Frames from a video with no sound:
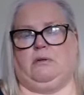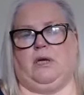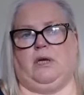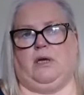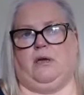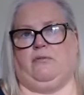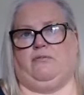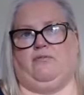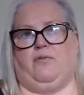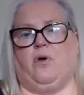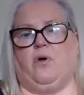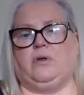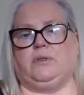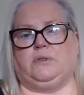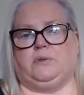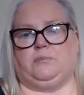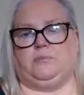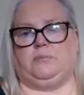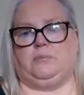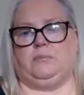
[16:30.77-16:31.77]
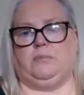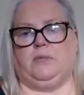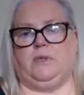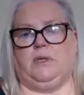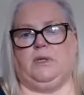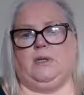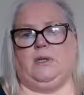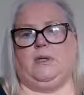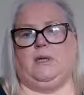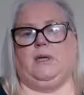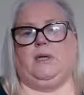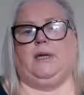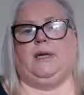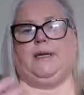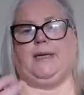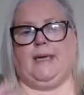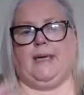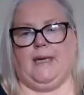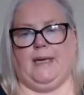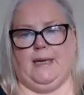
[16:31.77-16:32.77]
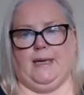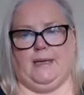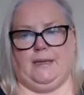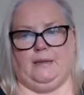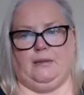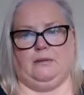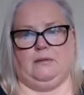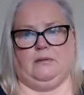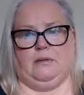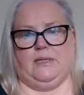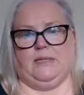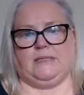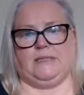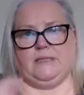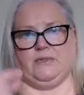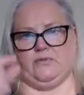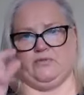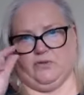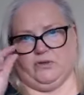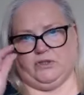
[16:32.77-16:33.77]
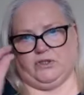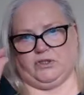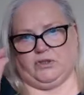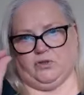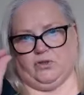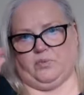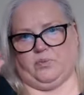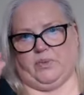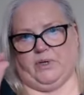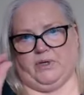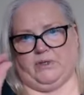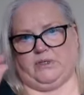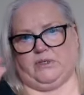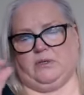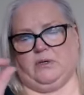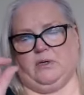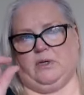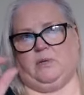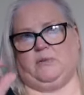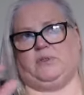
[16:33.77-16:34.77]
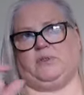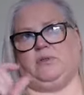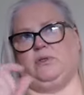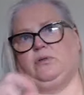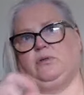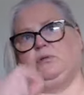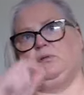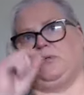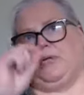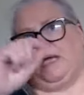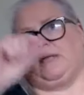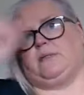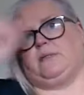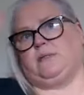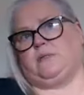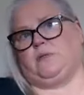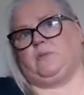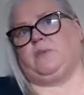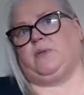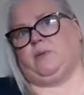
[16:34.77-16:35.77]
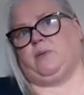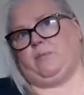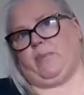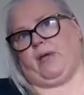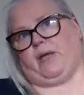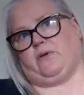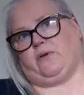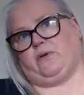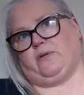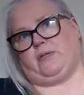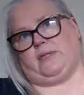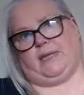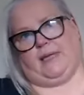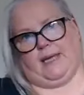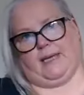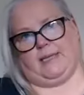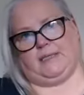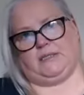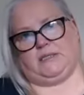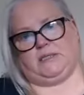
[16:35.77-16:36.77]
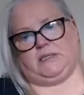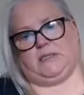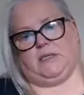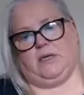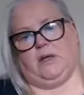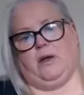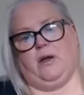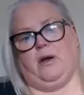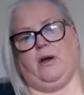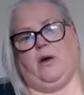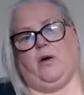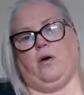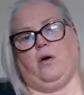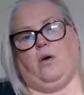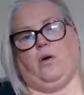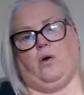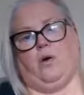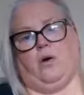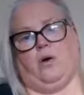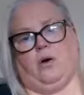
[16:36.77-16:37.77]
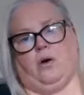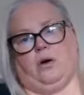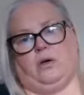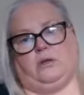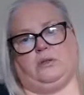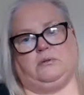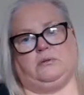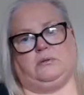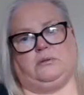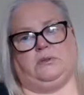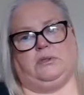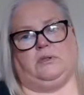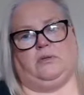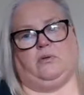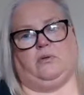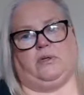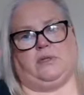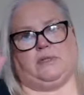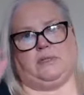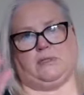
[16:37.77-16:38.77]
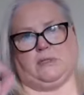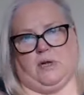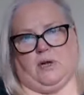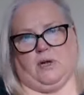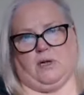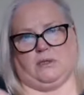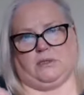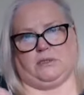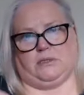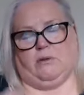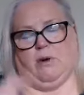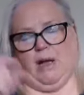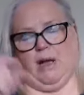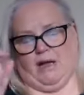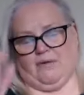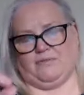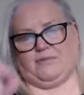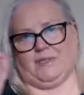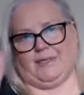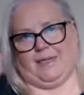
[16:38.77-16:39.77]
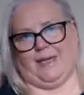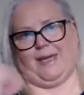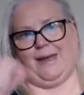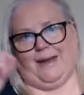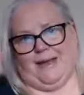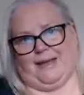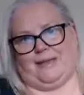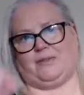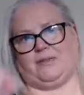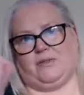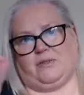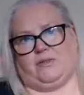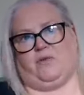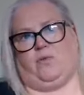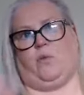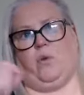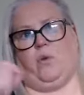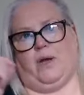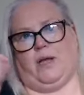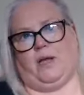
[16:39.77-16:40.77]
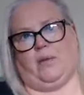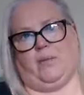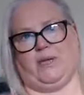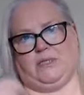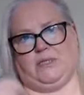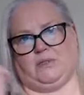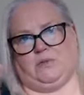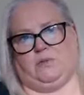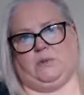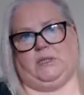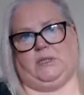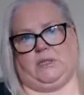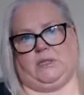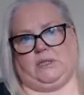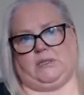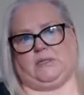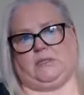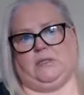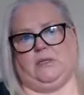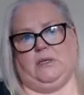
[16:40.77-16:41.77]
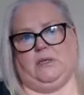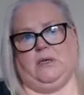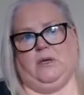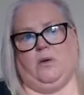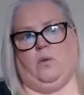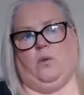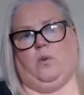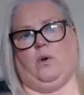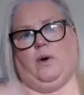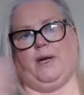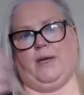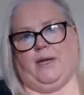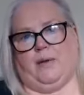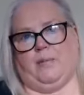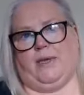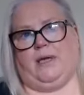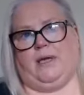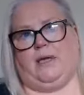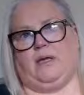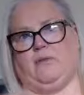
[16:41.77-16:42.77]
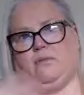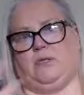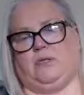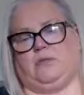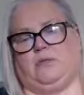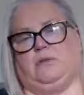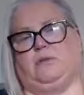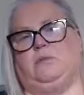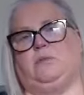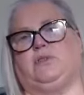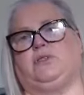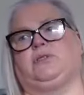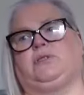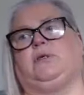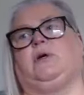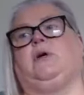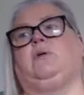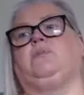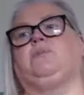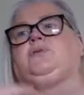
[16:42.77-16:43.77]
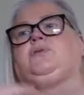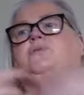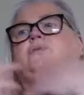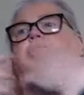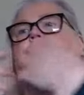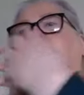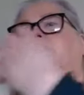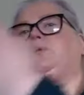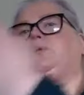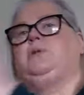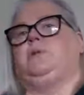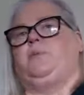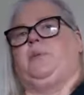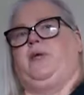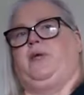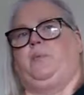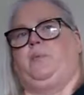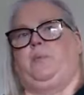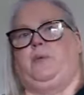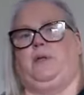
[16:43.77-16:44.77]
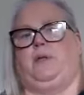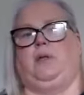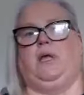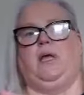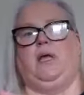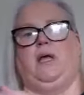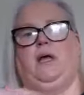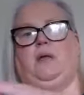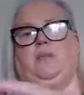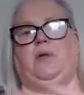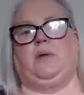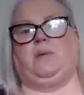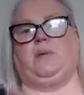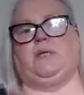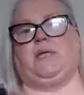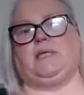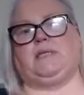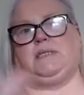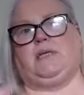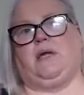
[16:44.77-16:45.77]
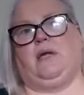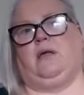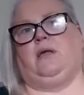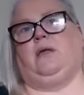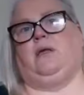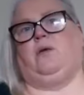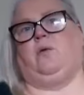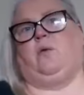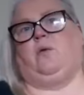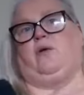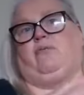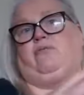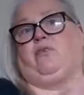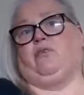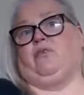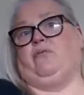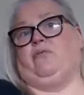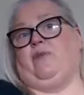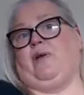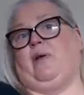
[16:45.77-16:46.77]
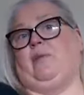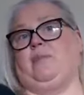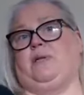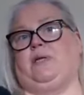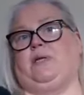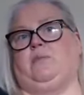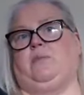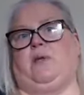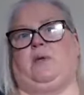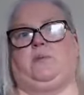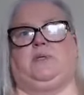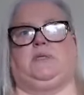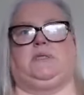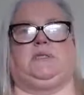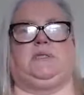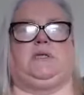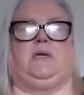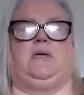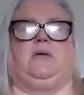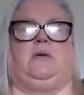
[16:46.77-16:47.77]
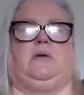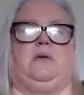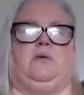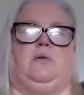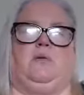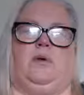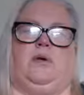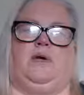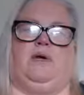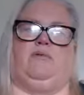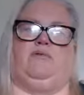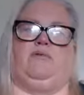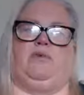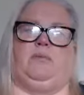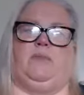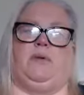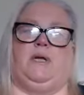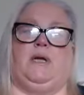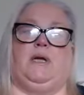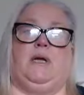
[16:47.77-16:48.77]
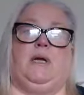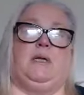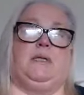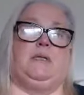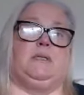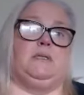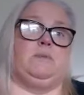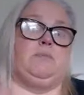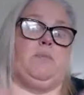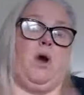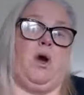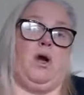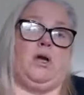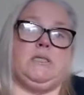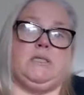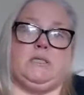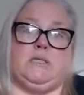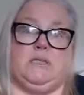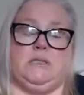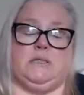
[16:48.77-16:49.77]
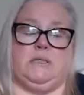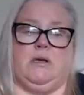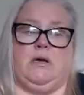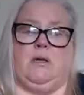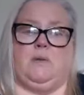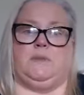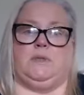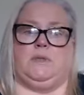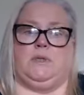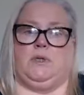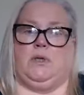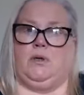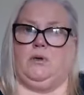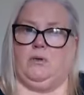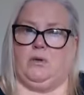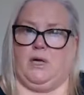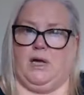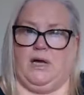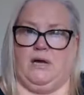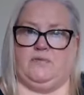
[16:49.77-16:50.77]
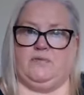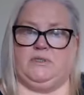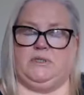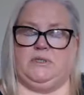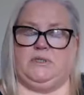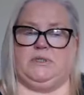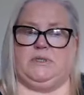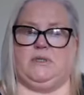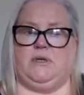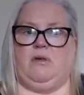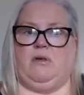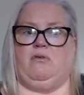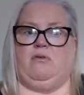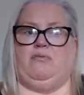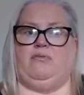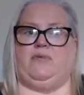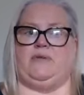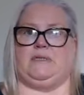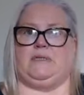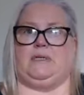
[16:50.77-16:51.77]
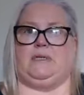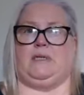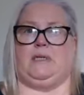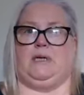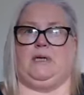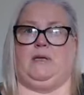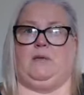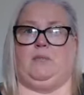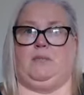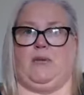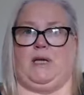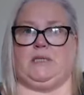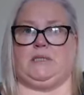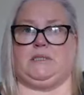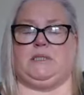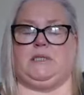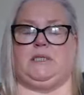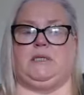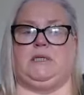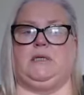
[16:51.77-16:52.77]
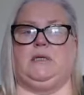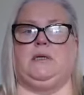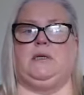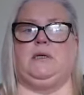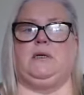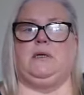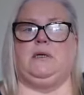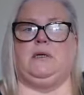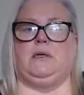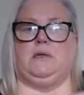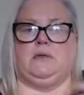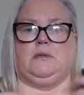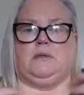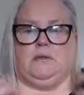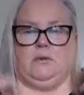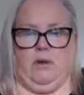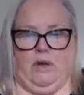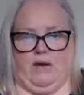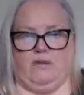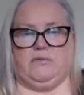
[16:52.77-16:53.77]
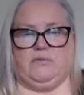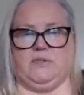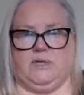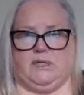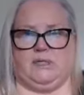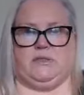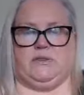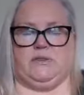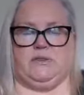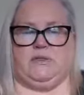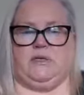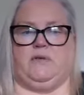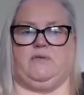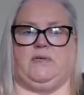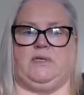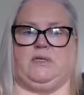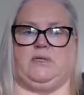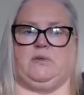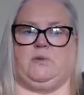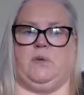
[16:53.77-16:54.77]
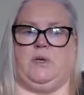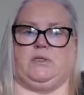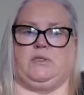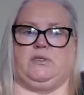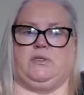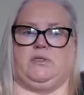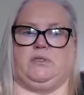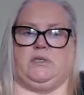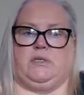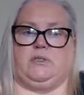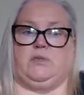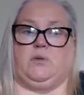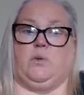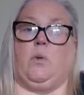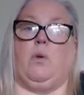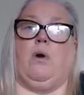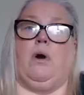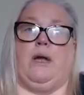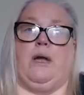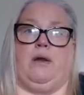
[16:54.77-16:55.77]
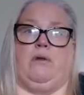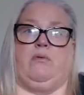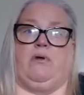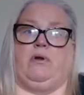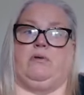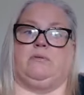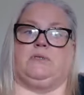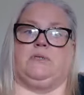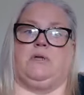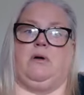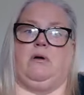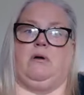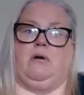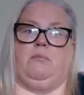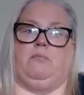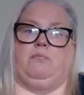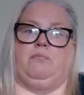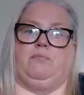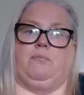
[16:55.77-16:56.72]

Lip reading: for them. Again, is it for a short period of time so you'll get something better at the end? Or, it's not. You have to again ask yourself, why am I doing this? Why am I giving so much time to other people? And maybe that's taking you away from your family. Maybe it's taking you away from personal time so you can look after yourself physically and mentally. You have to ask yourself these questions as to why around time.